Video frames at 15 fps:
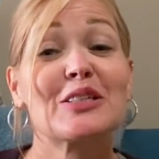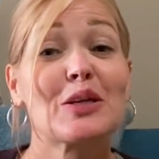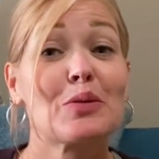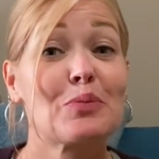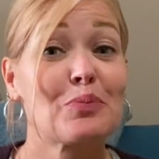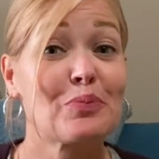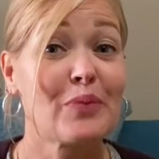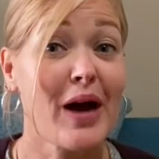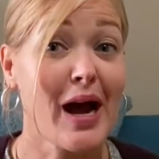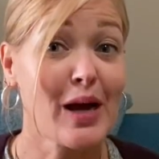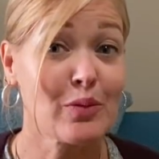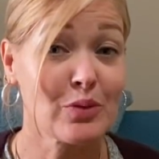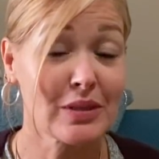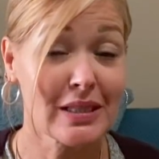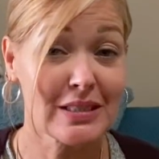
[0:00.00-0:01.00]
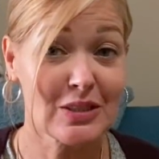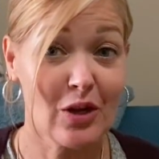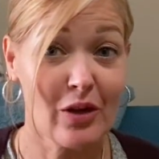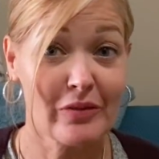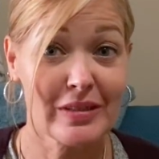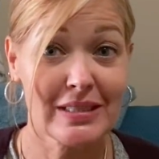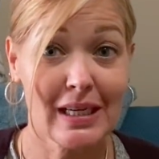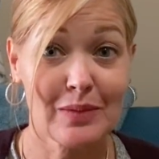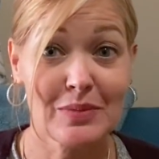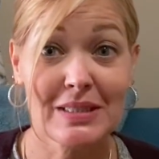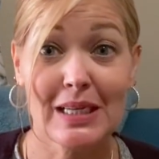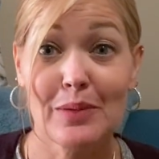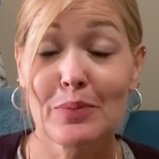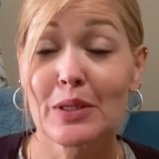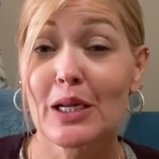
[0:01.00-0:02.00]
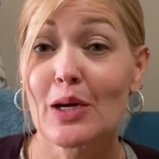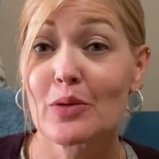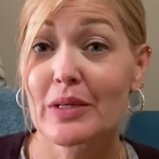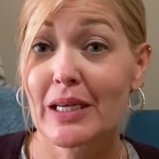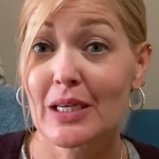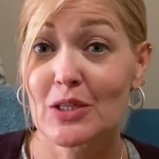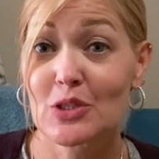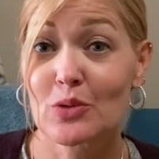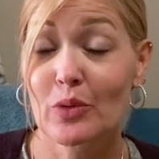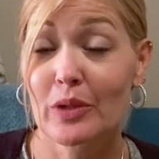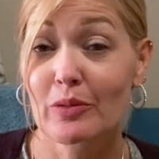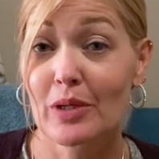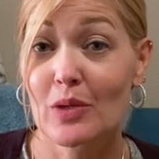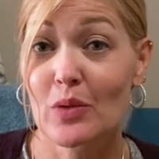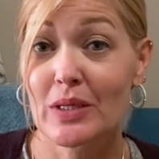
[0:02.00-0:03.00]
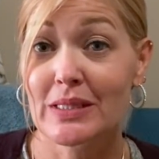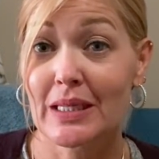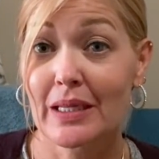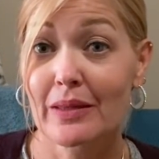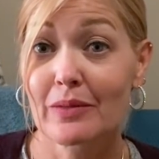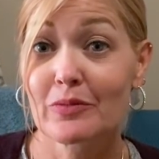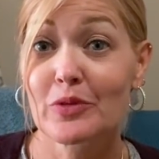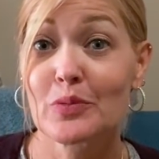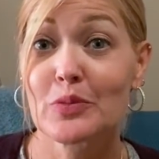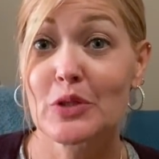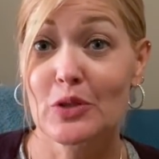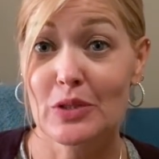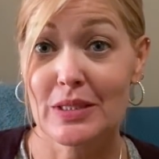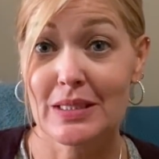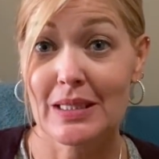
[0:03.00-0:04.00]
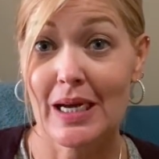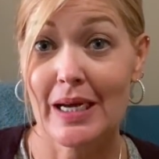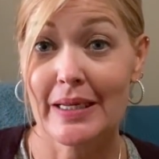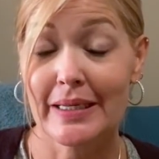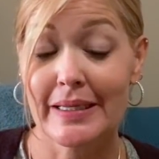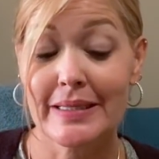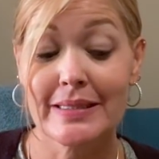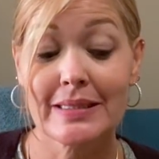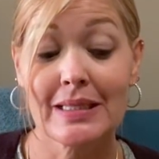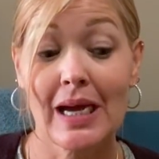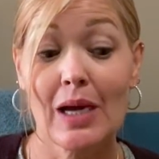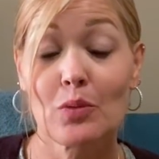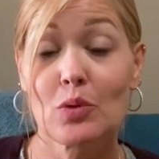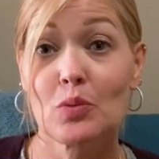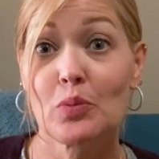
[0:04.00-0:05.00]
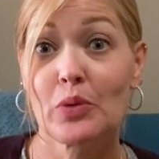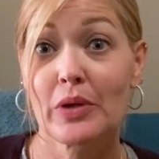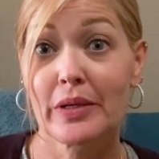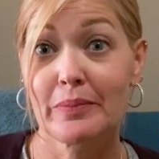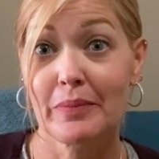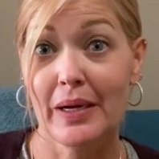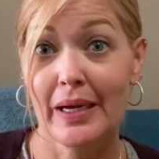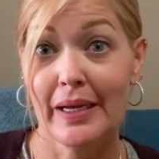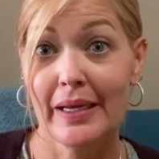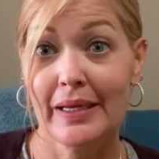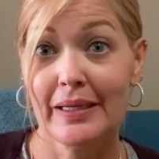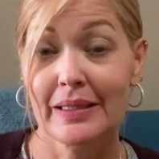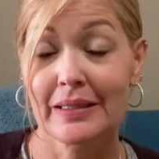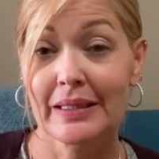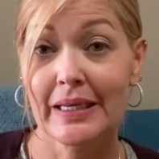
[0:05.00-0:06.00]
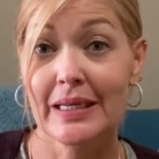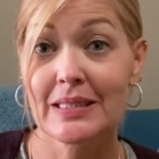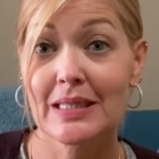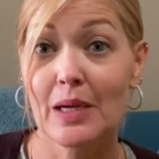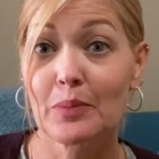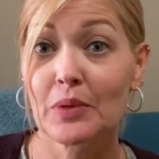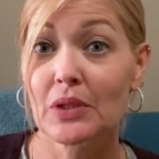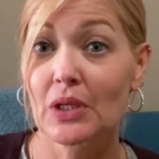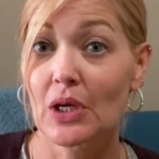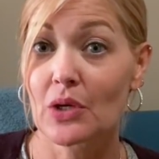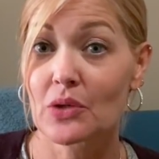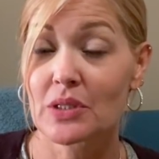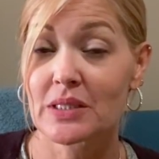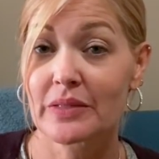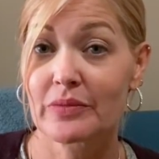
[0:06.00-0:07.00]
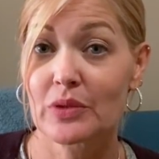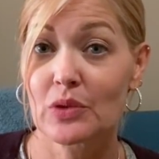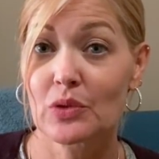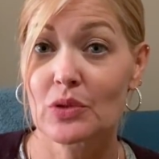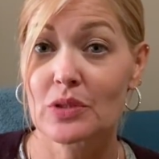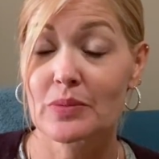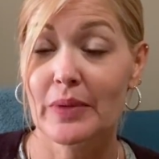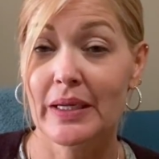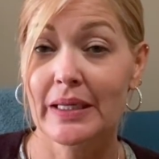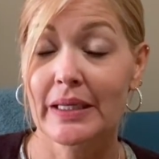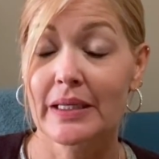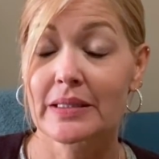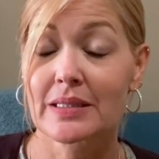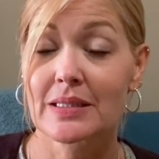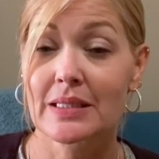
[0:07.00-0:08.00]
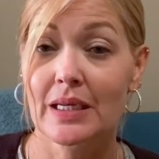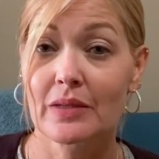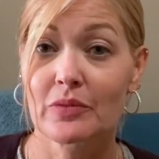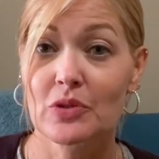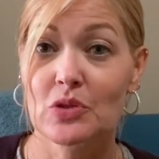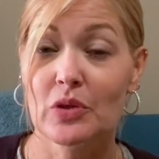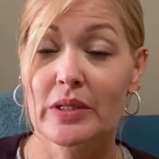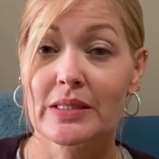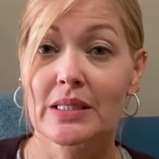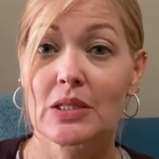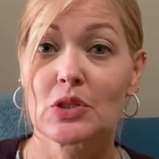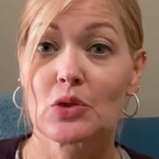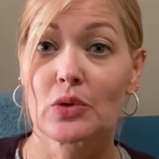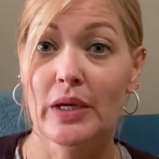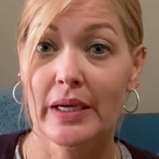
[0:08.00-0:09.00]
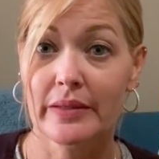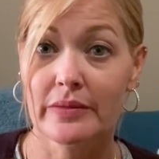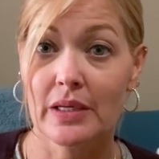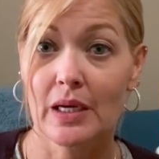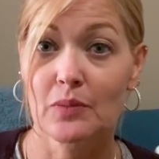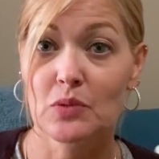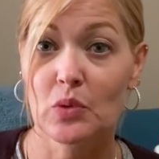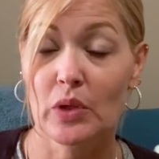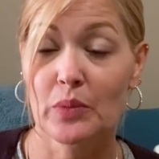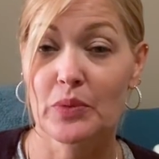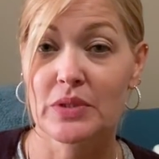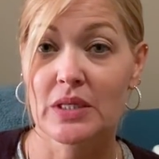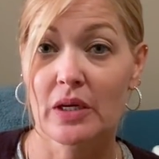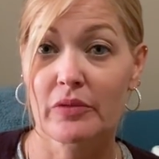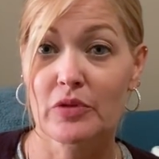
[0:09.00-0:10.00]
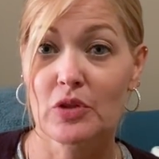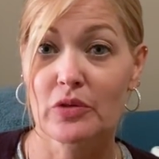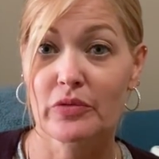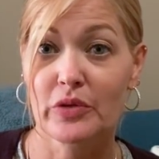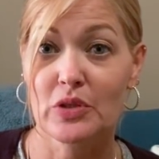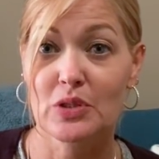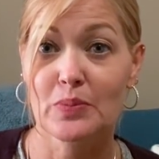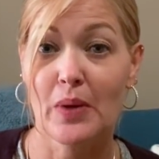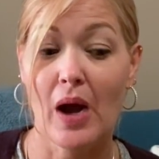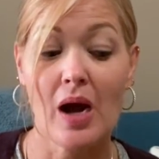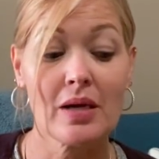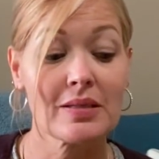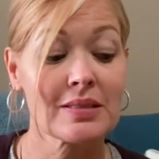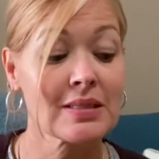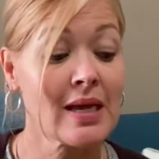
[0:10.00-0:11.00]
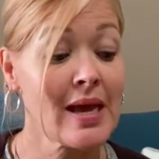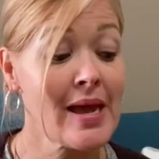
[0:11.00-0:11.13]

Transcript: so I will list all these items down below in case you want to request any of them from your stylist. I will put my link down below because if you use my link to sign up for Trendsend, you'll get 20% um, off your first box.